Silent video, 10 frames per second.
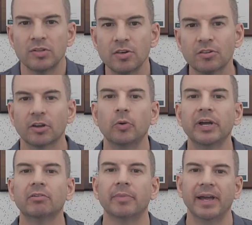Just a
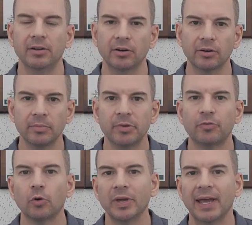quick reminder
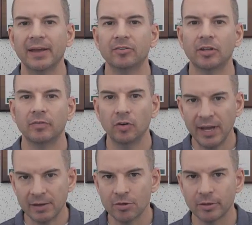before we get into the
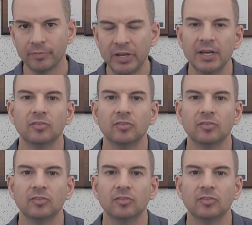lesson